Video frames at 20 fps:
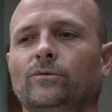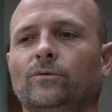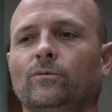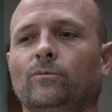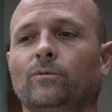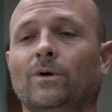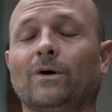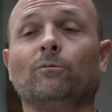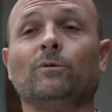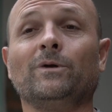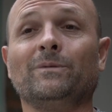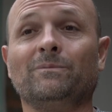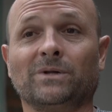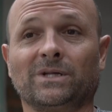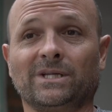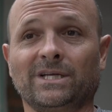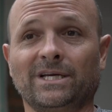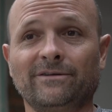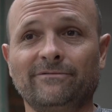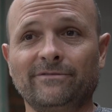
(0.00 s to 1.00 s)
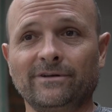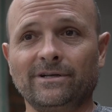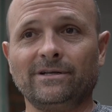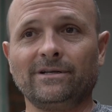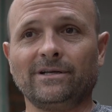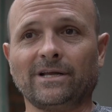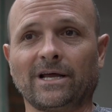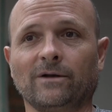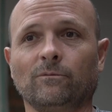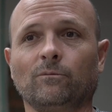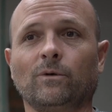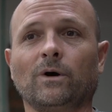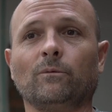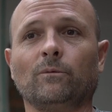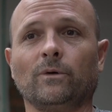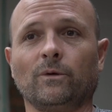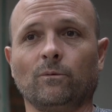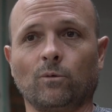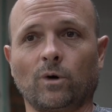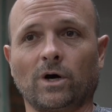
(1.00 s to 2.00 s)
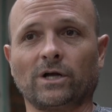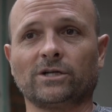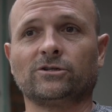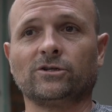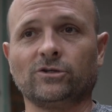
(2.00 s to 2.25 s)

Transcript: what we believe in and what we want